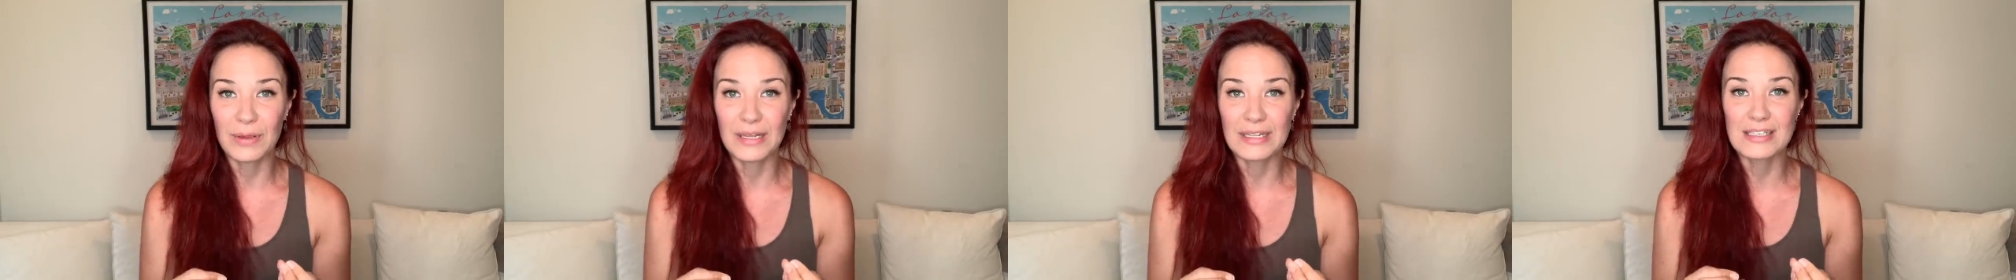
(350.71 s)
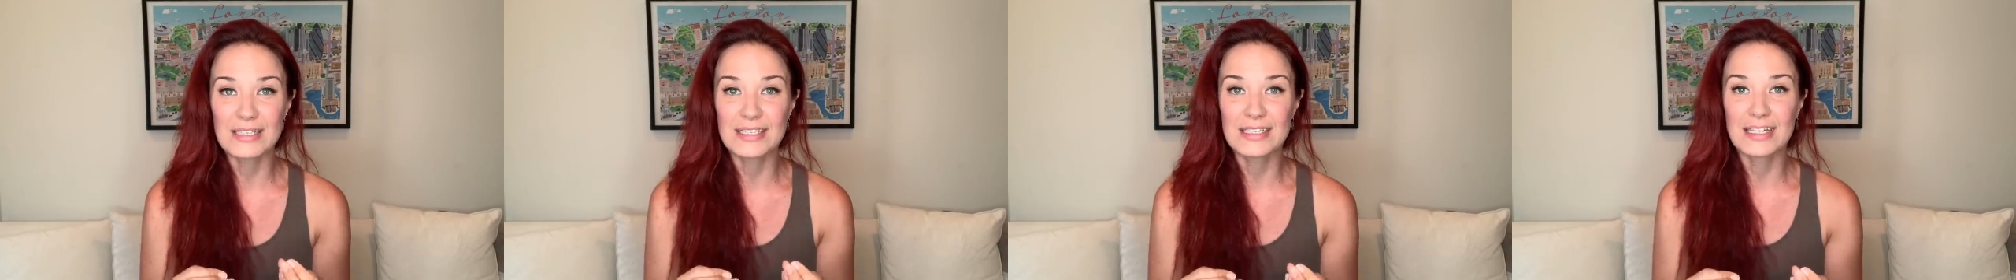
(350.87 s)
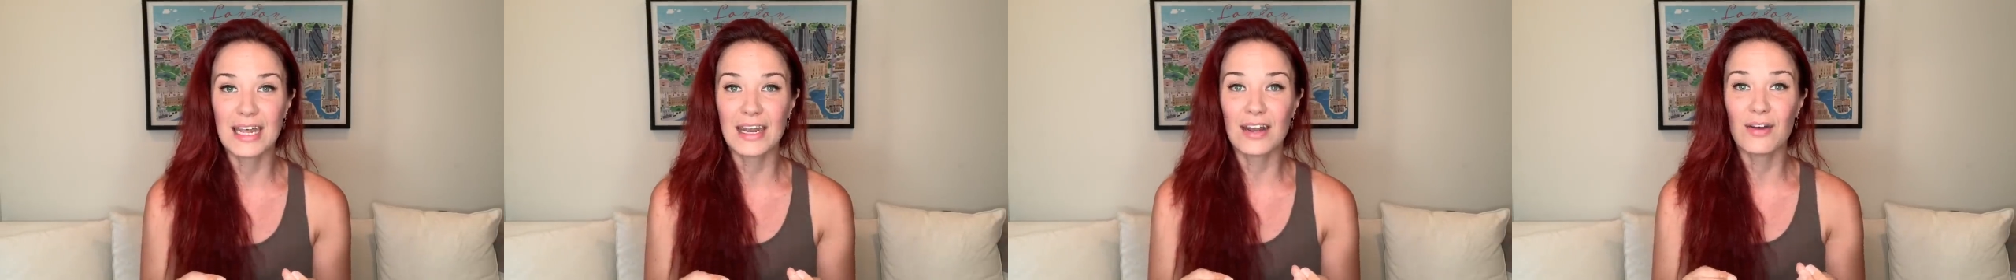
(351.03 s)

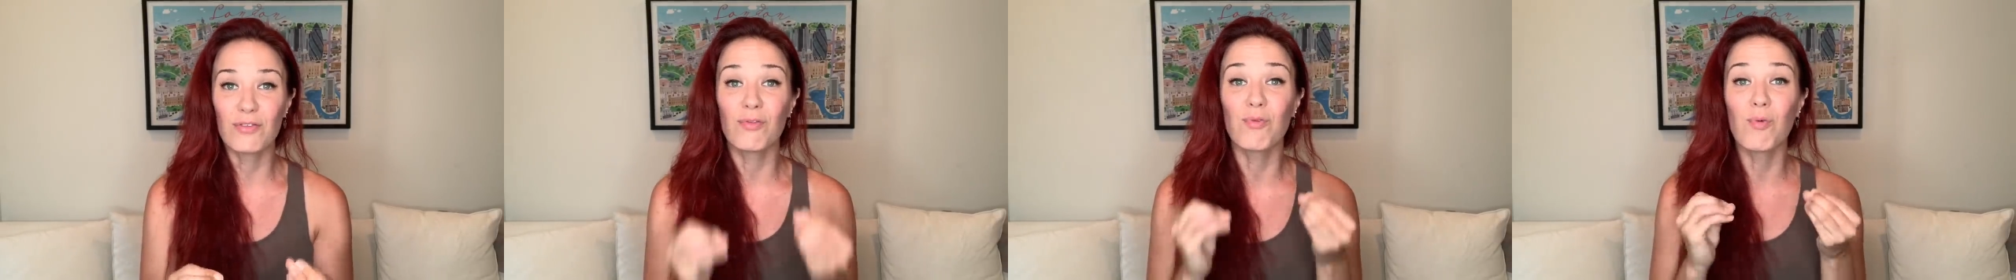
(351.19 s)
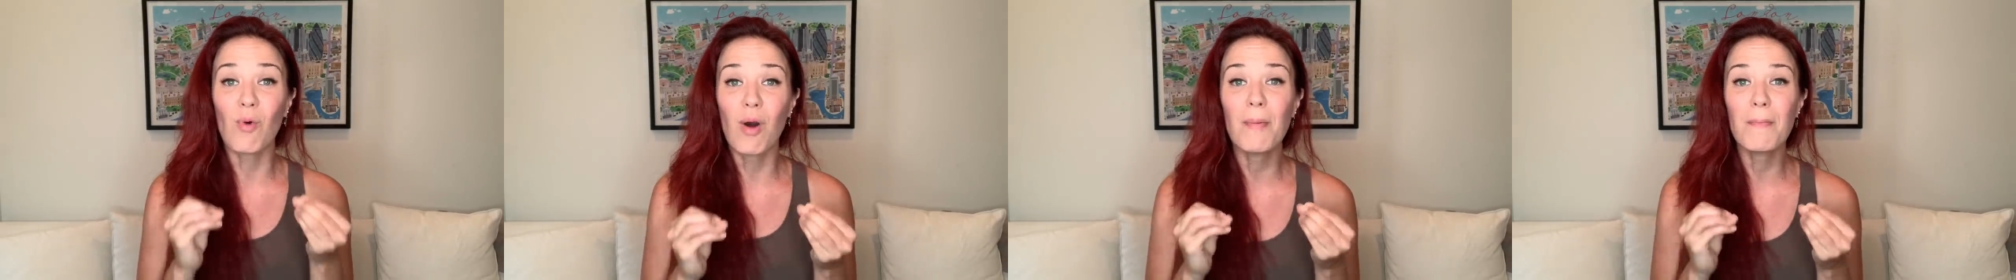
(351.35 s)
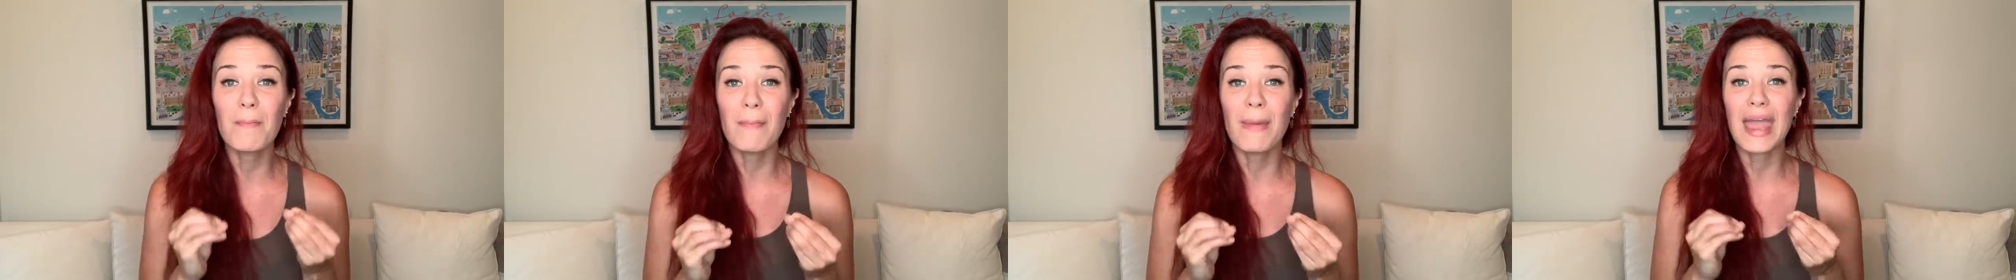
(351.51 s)
instead of
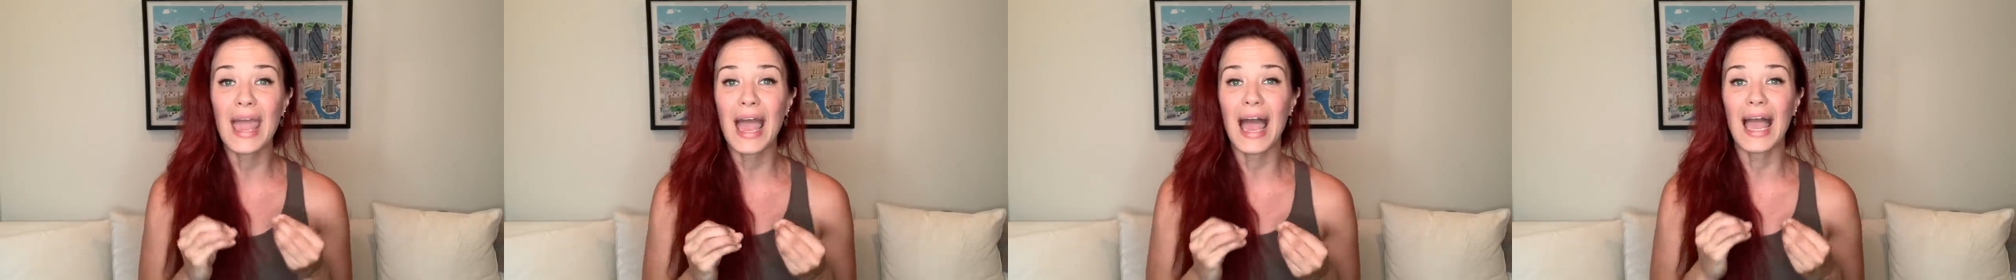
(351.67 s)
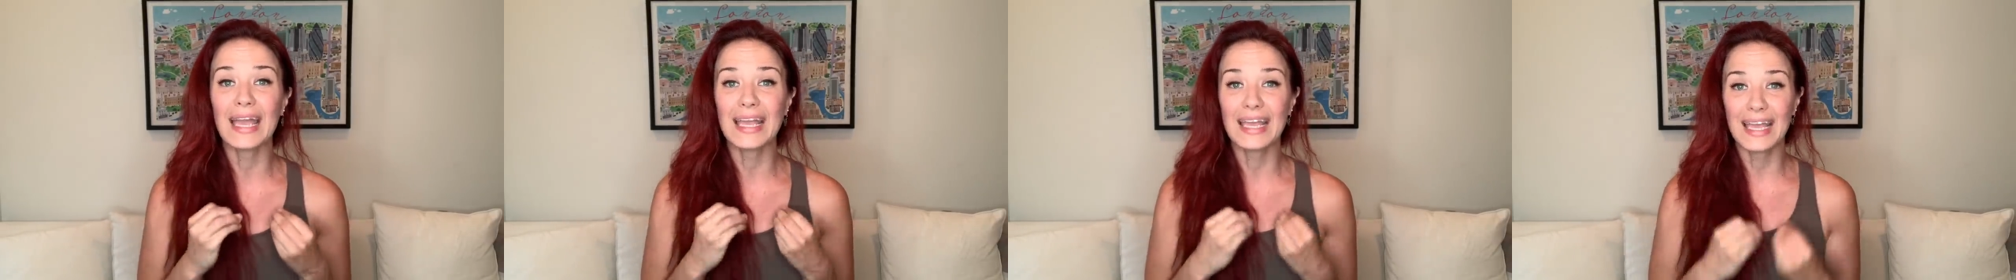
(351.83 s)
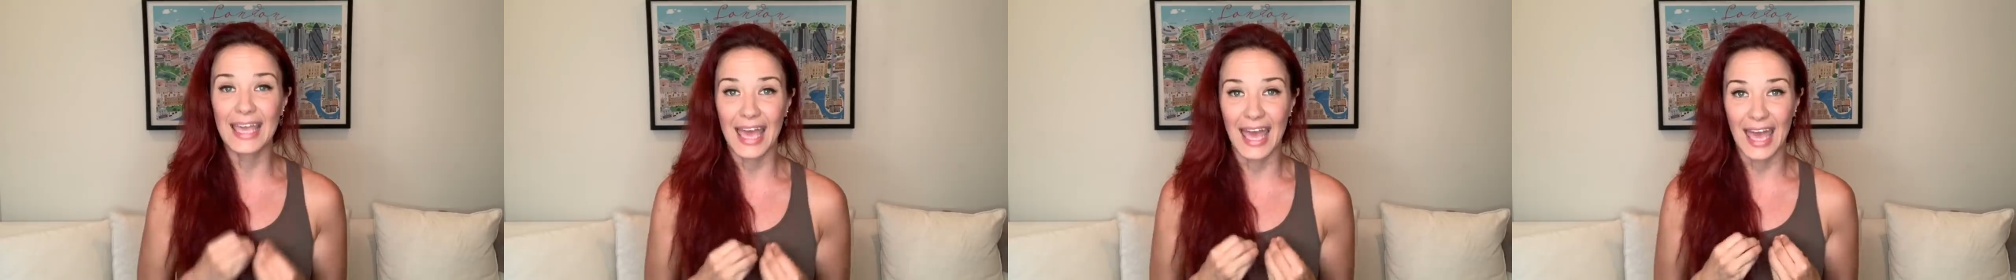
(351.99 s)
what may I
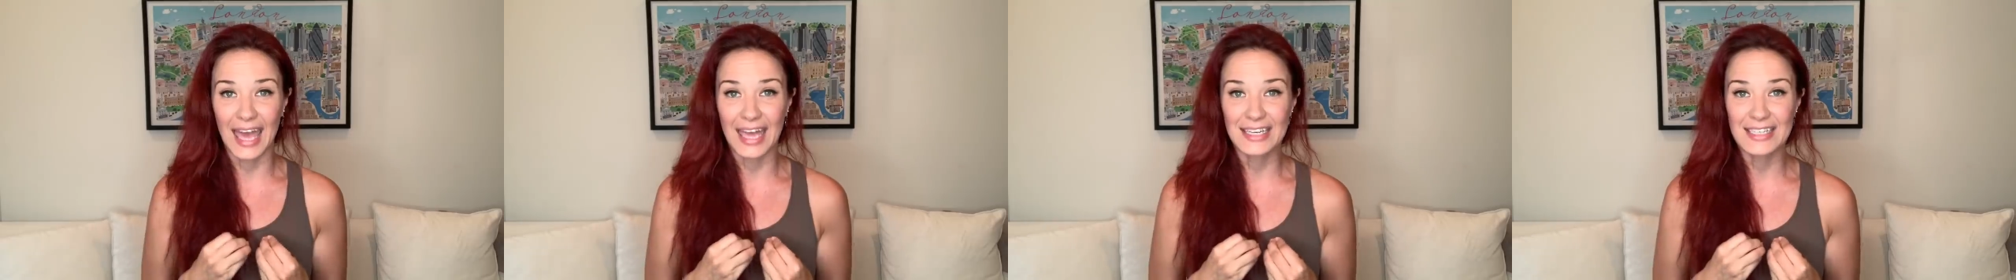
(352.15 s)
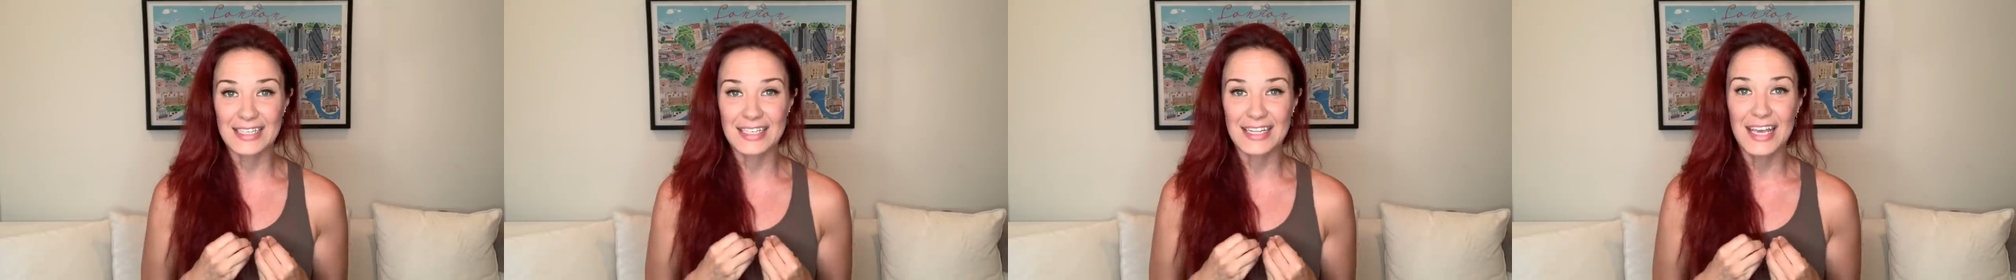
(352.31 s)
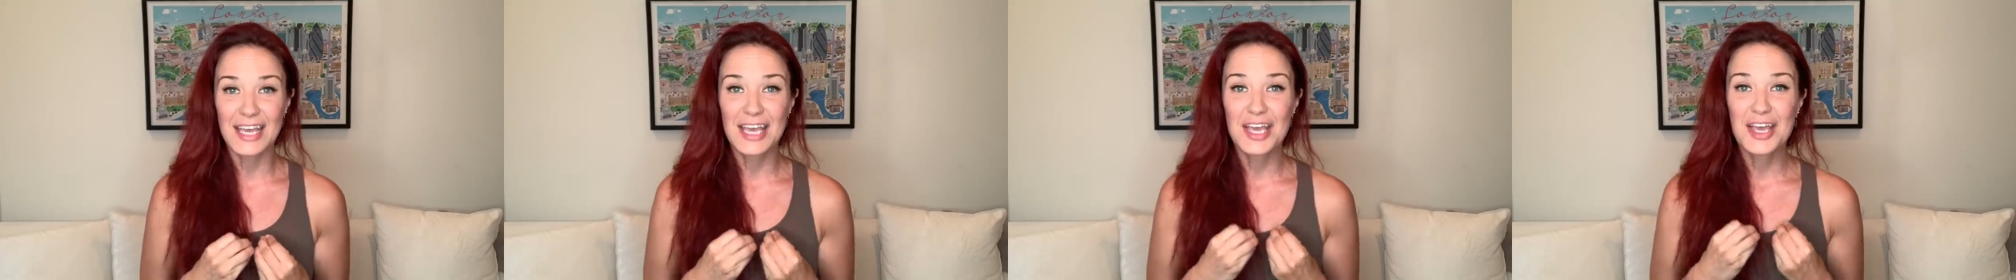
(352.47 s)
get,